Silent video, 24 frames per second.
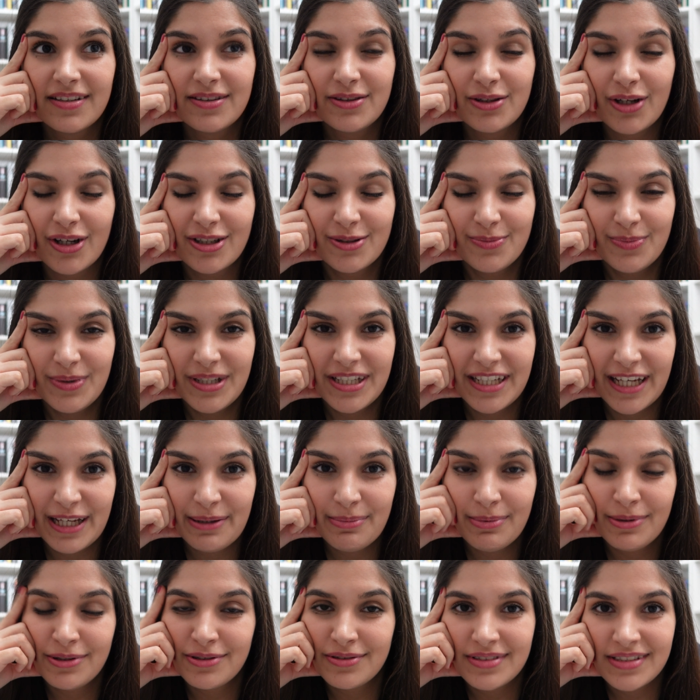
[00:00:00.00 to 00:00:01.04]
not being
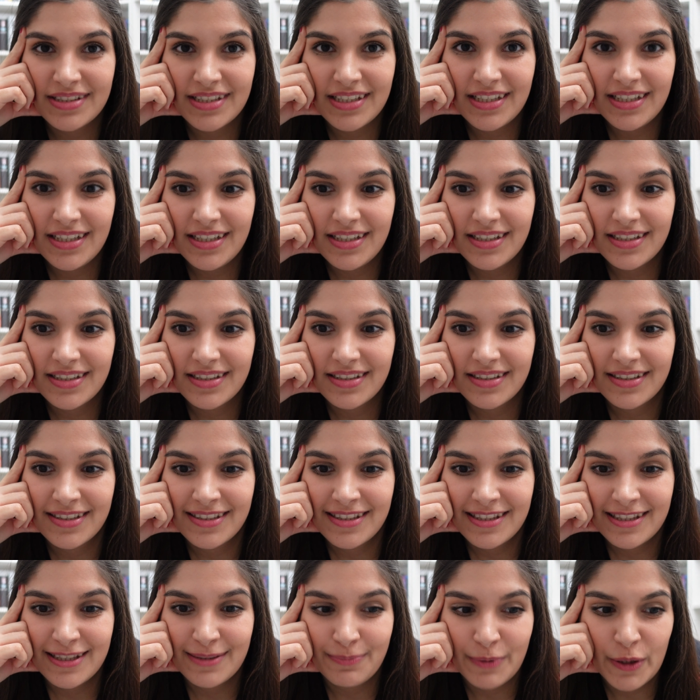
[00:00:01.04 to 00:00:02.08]
able to see
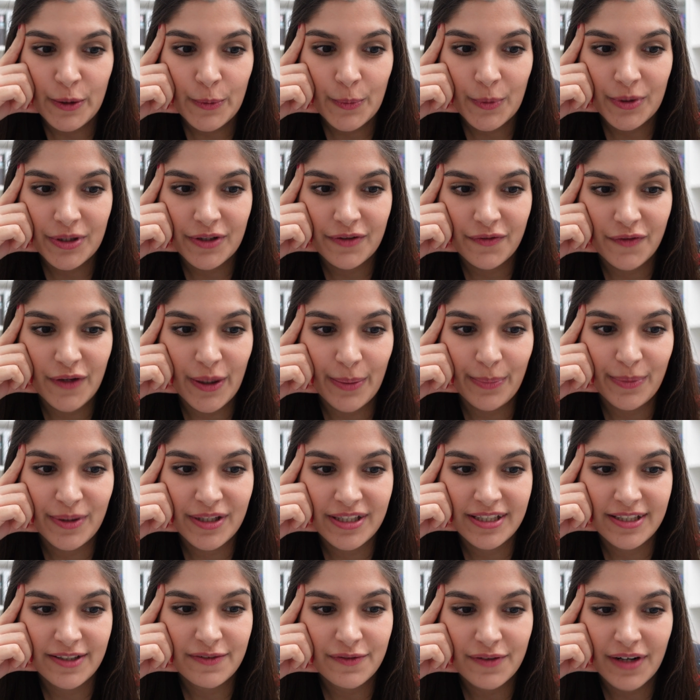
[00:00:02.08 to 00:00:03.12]
the people, the
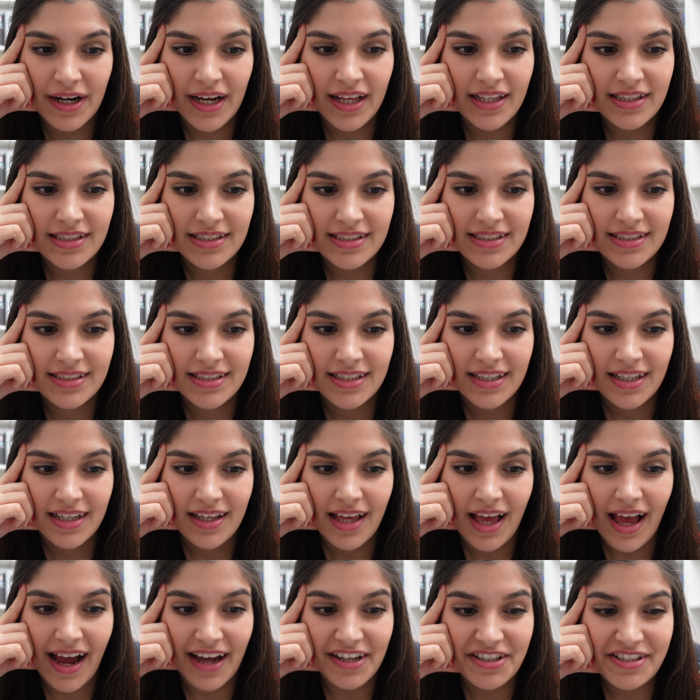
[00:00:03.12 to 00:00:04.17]
family, the friends.
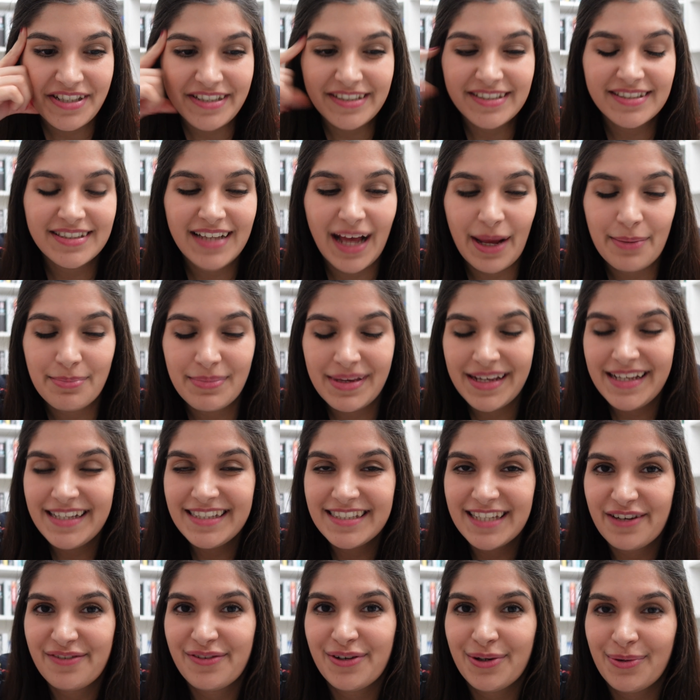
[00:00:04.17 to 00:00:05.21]
I
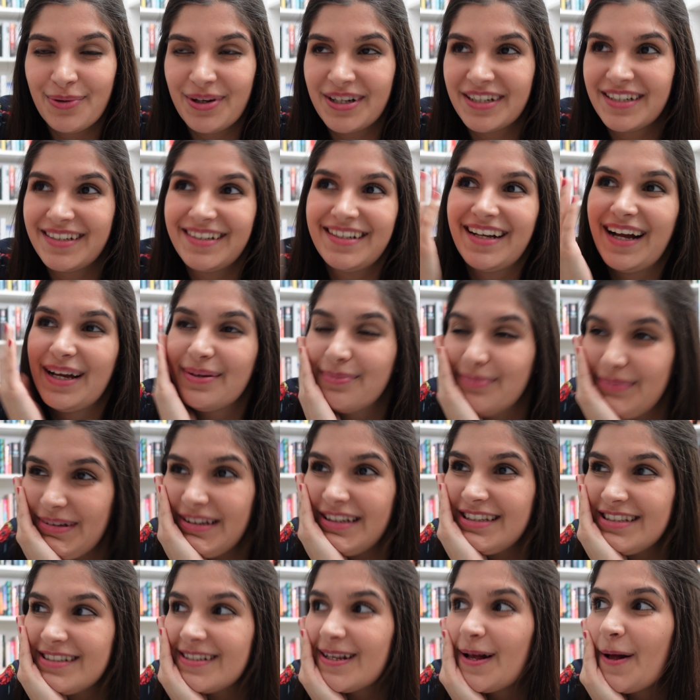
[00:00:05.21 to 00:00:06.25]
miss everyone. I
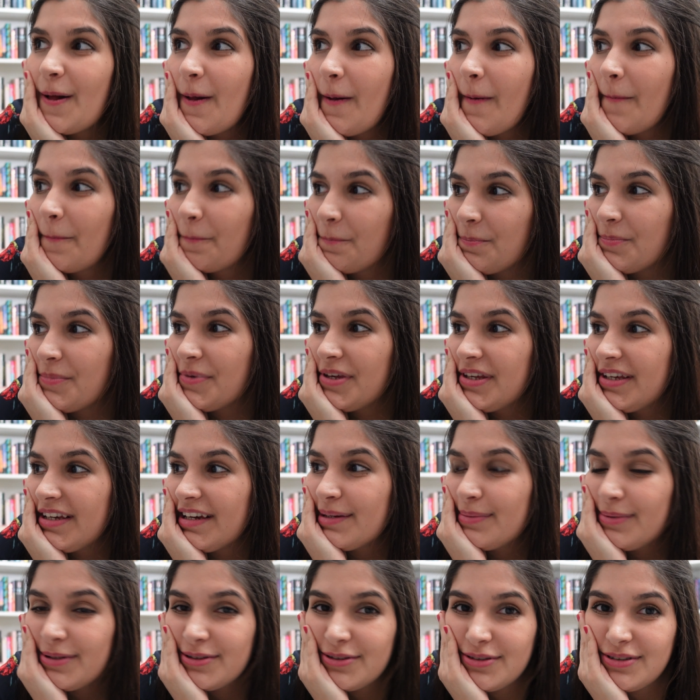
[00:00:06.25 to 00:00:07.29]
miss being
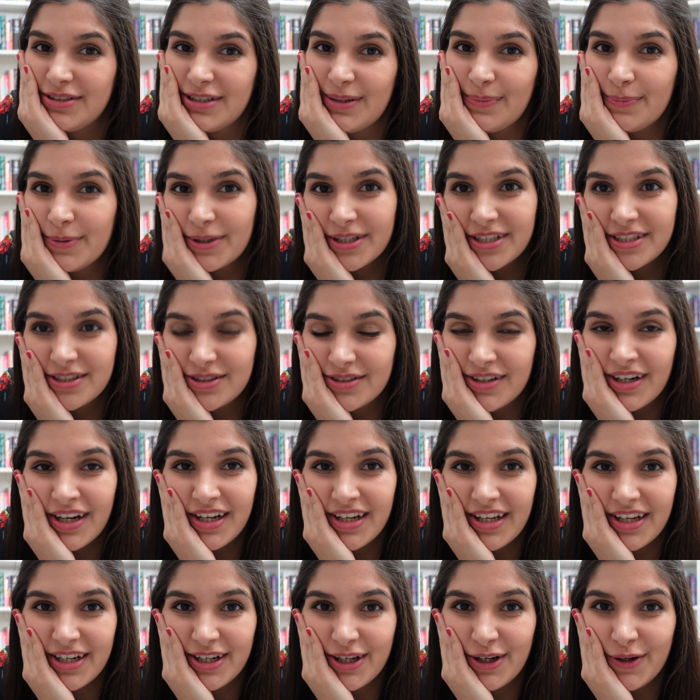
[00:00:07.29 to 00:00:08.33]
able to jump on a
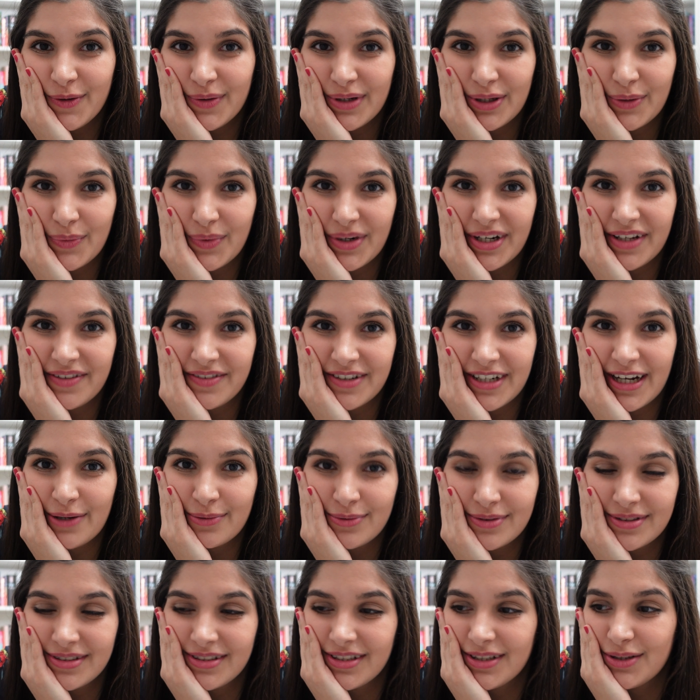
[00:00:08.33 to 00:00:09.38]
train and going whatever I
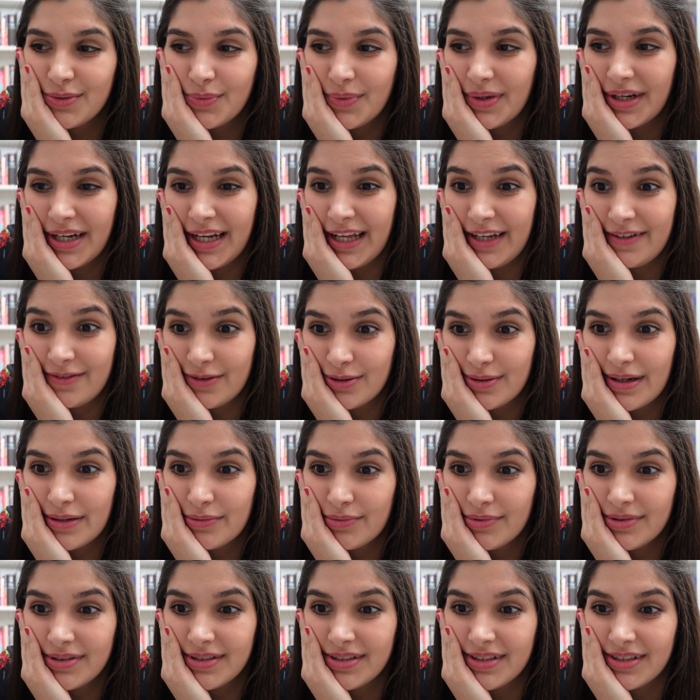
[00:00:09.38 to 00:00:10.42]
wanted, whenever I
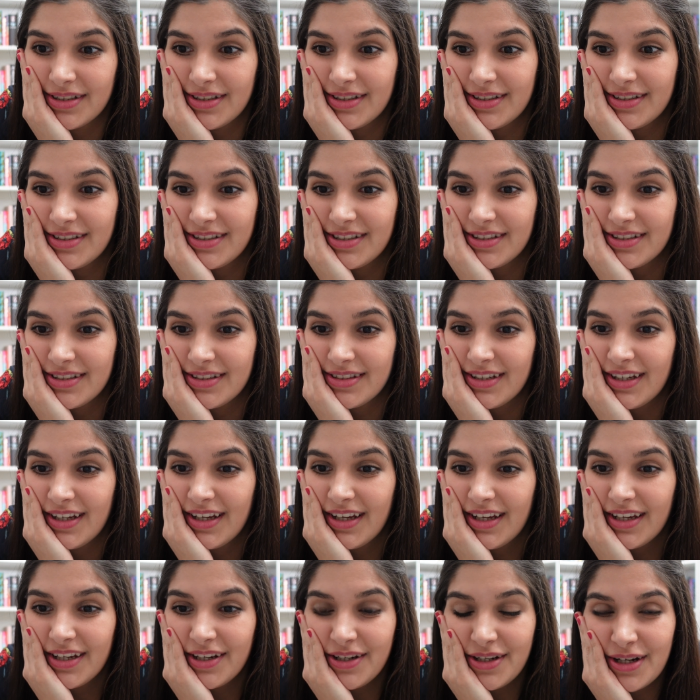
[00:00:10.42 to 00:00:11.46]
wanted, and just,
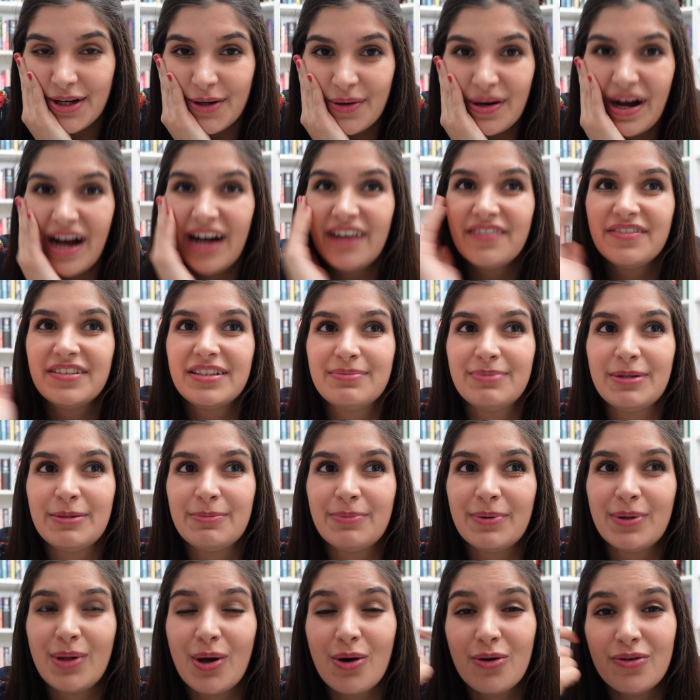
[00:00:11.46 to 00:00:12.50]
you know, having
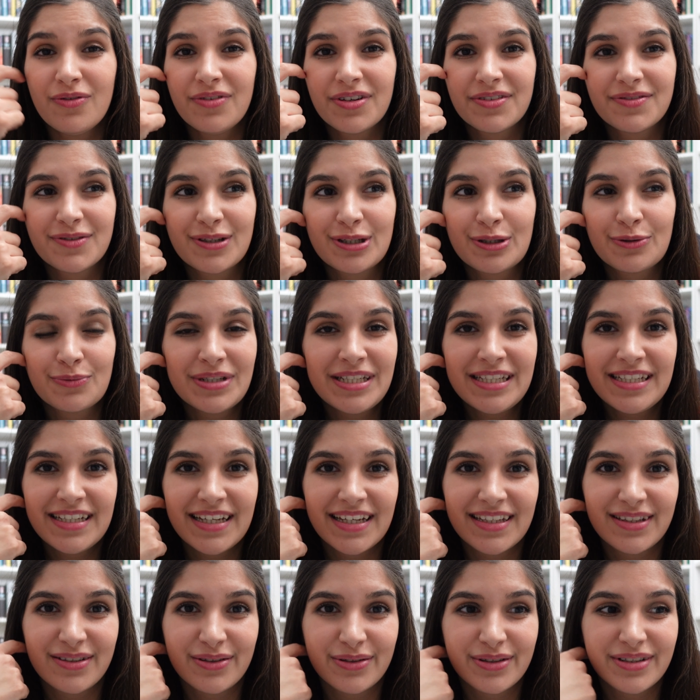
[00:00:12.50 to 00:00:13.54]
people over for a
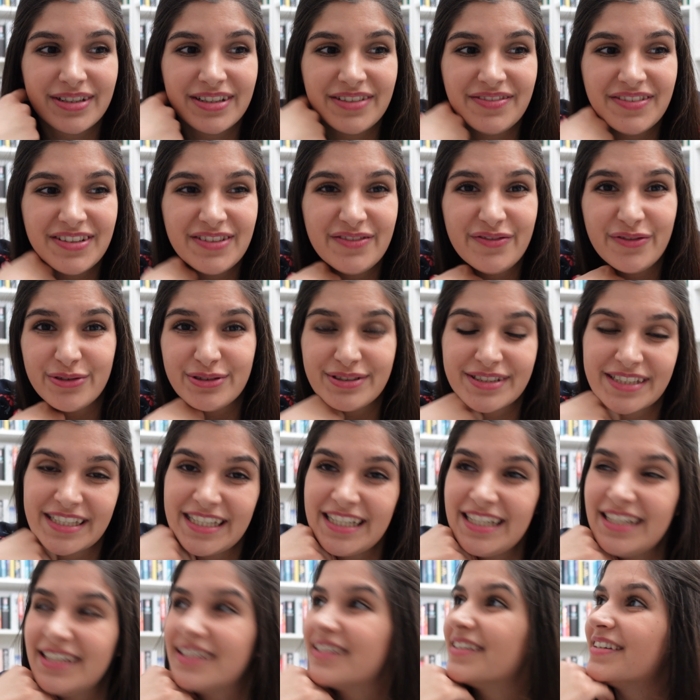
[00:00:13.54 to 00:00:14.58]
weekend or even for
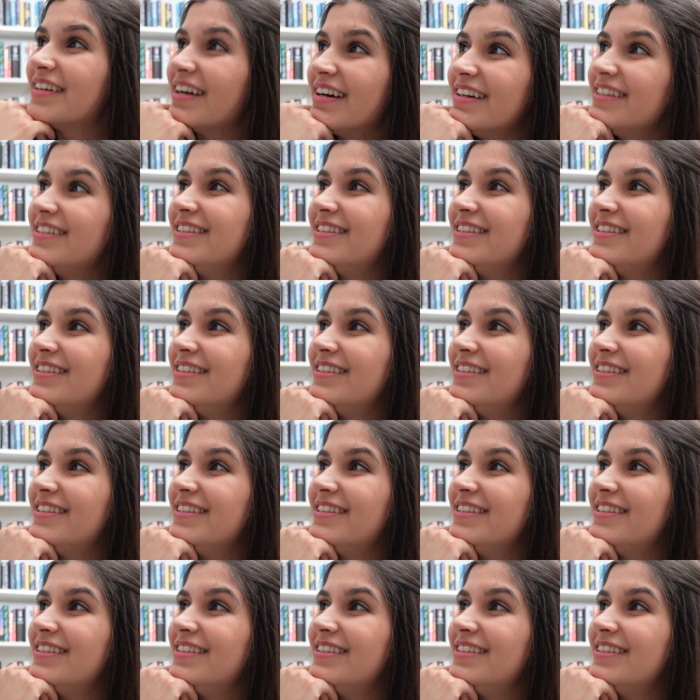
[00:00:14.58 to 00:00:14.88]
dinner.